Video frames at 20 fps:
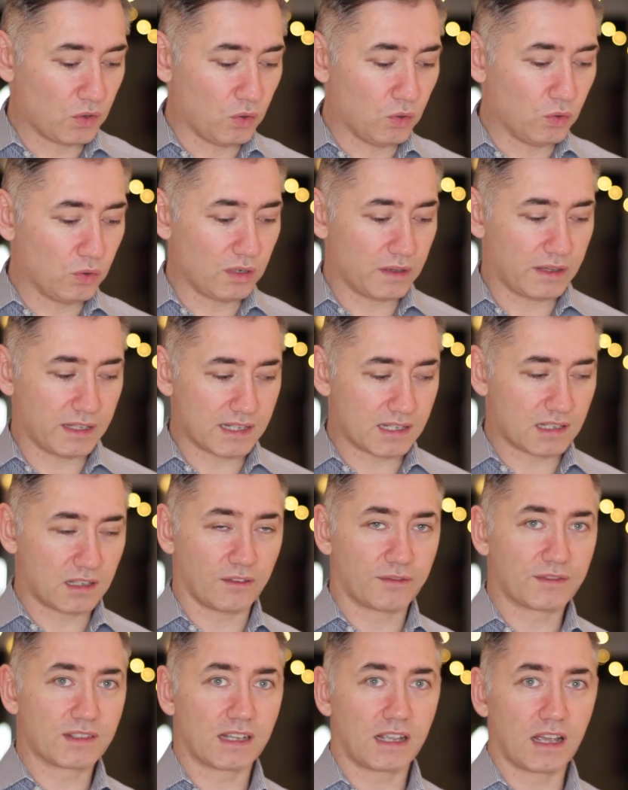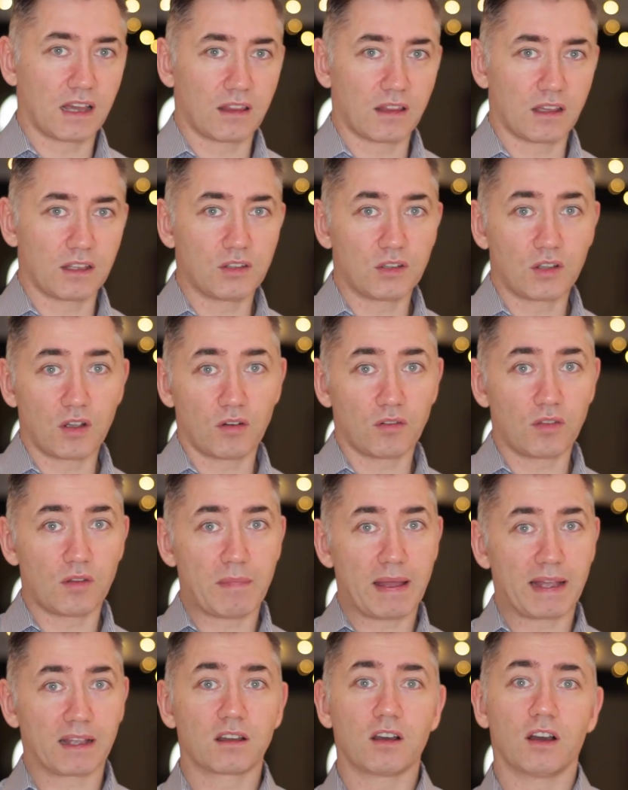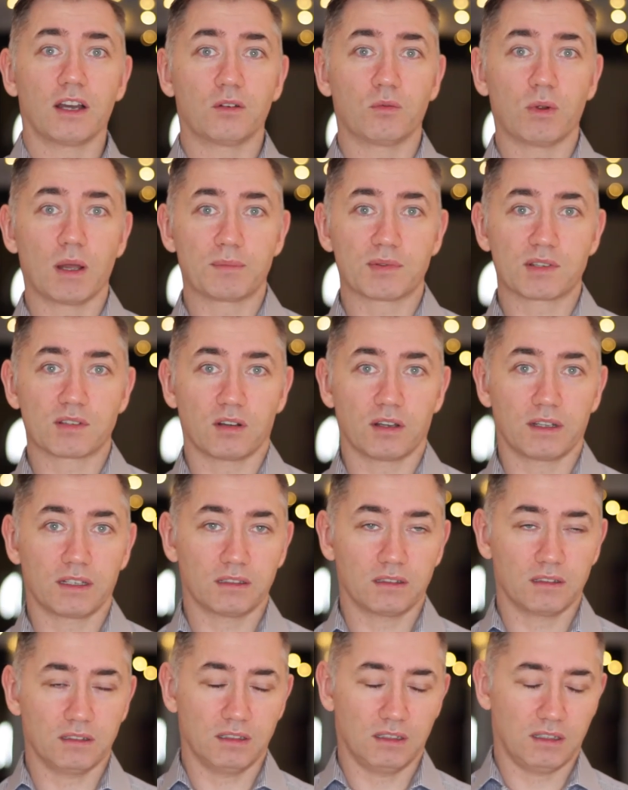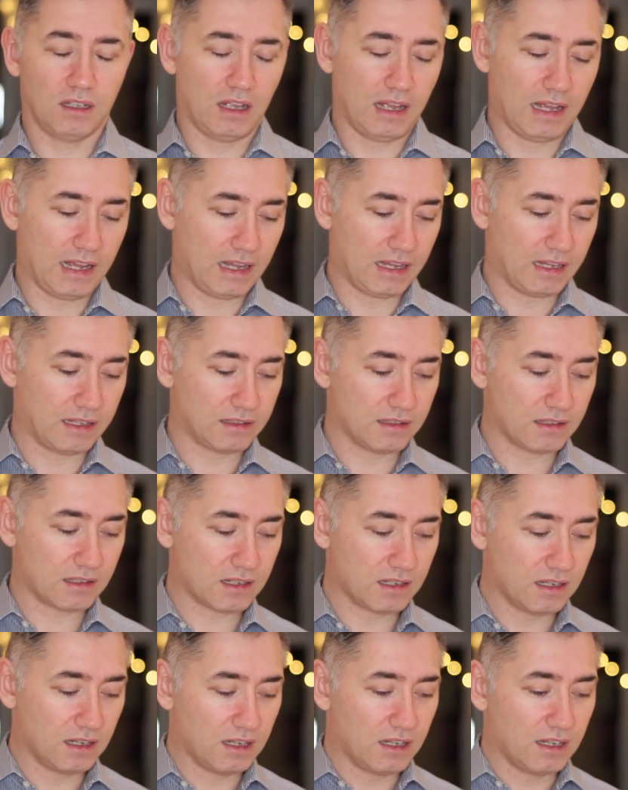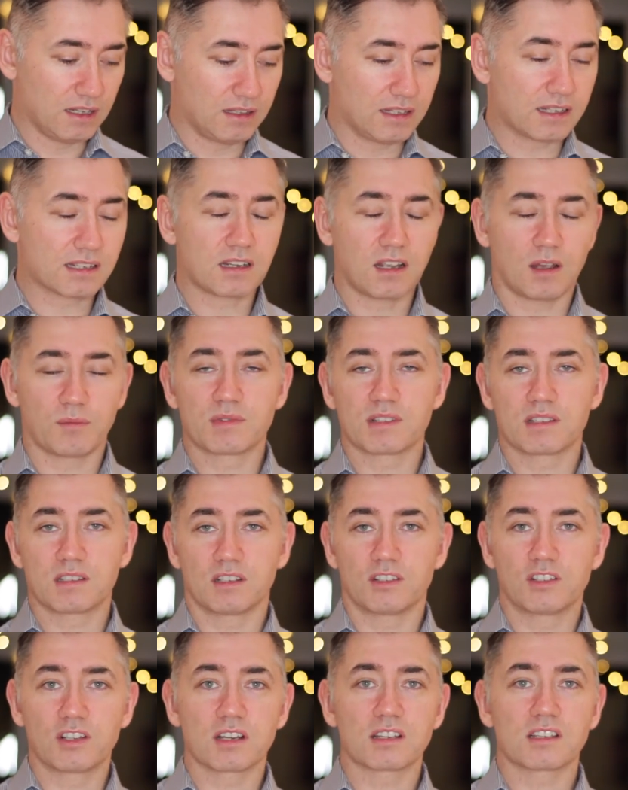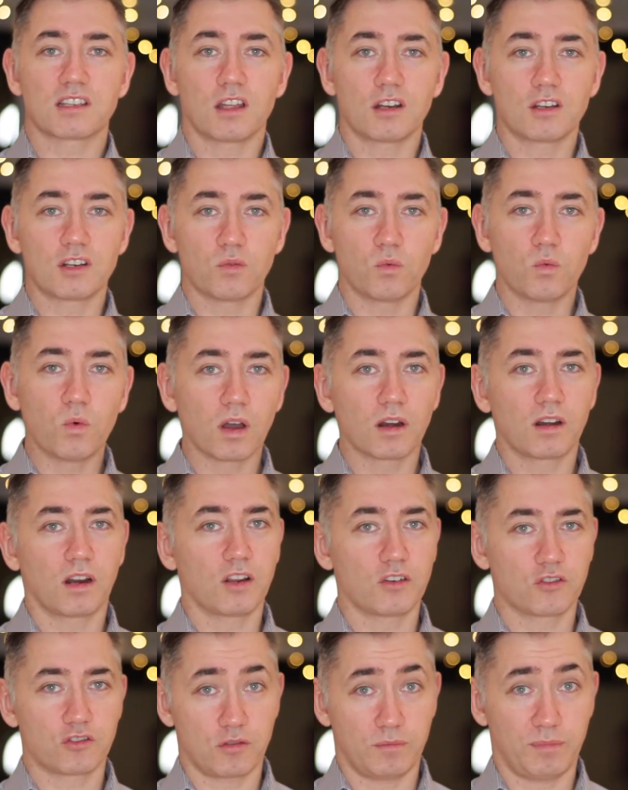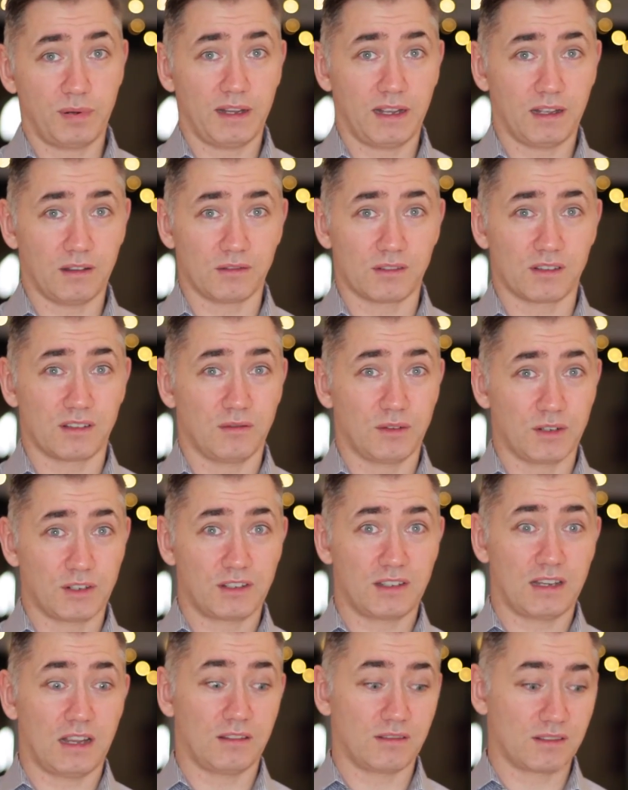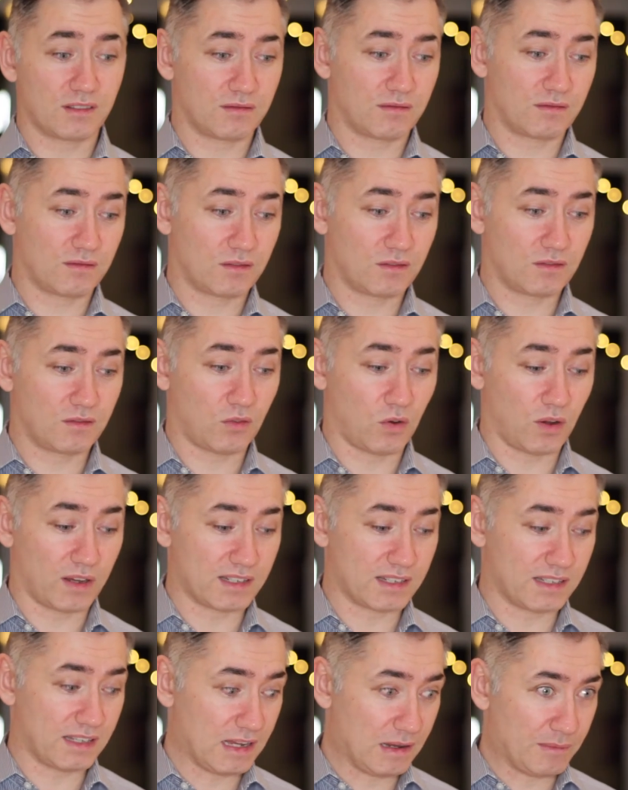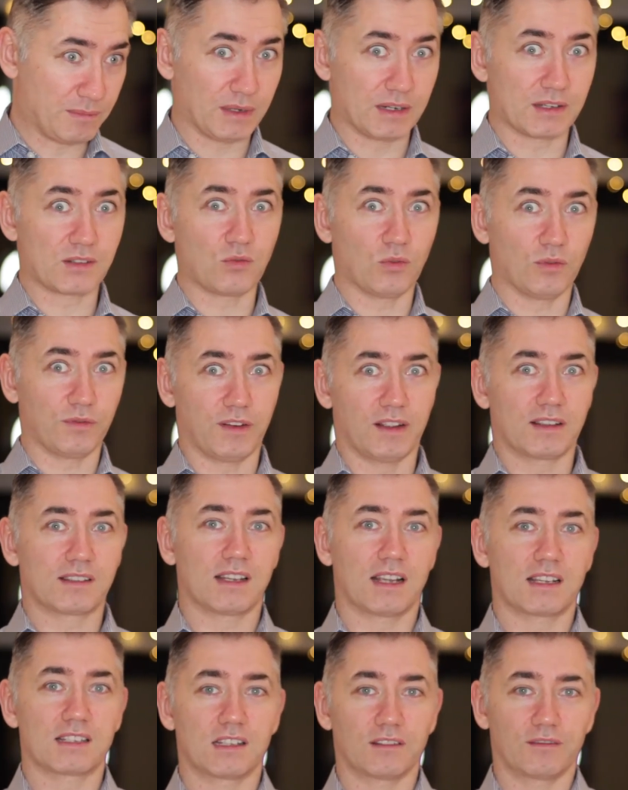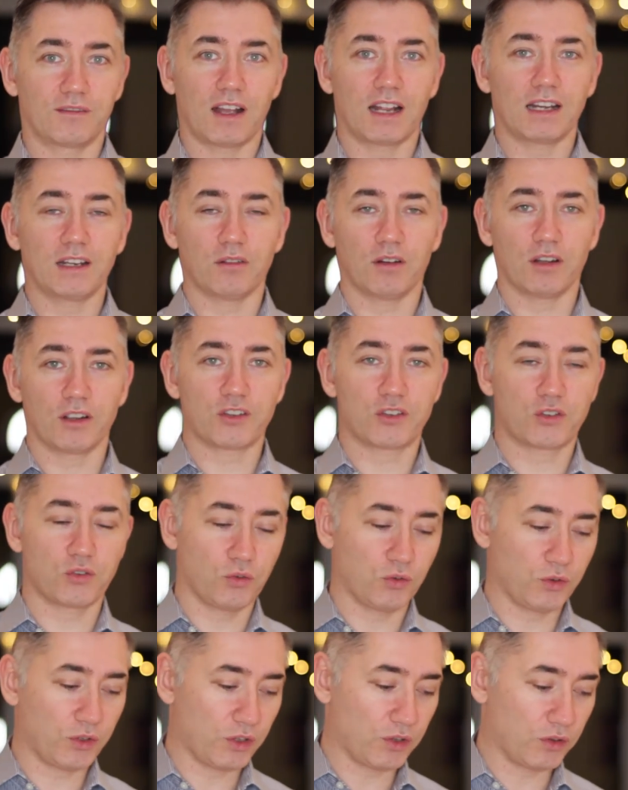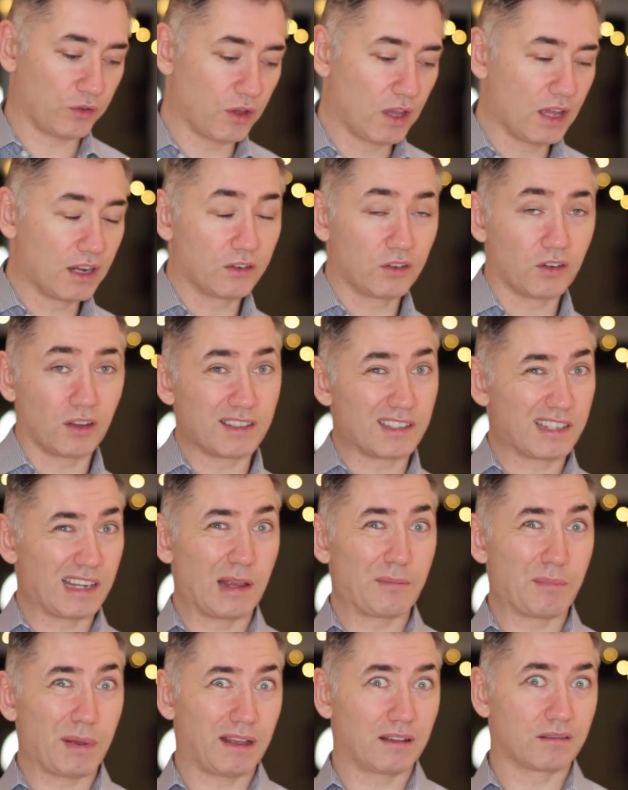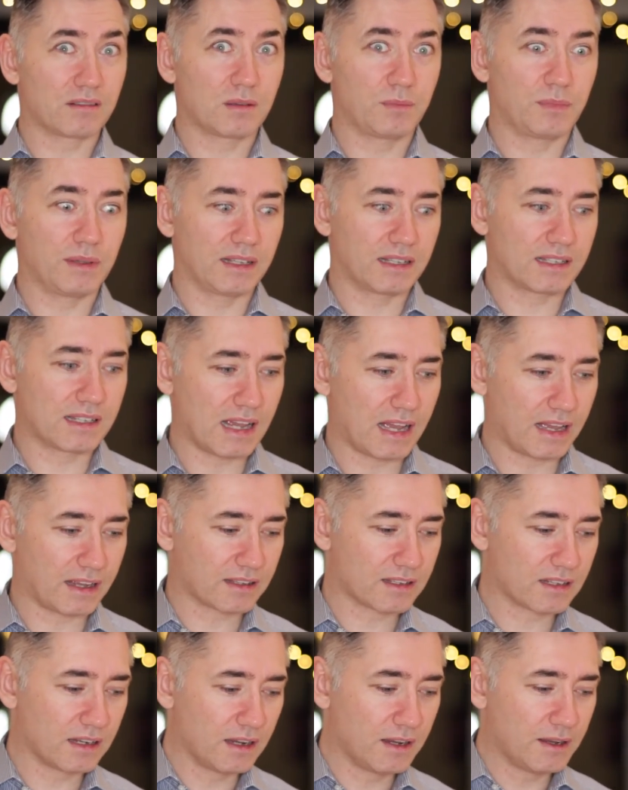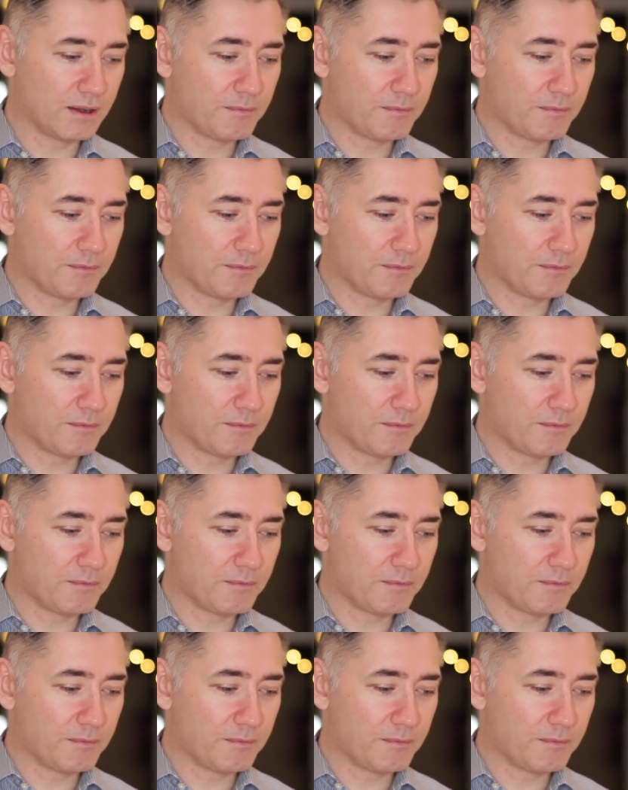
All of this stuff together, you go on the Mankind website, and this comes to just under £100, which sounds quite steep, but it's all fantastic value, I assure you, £98 to be exact.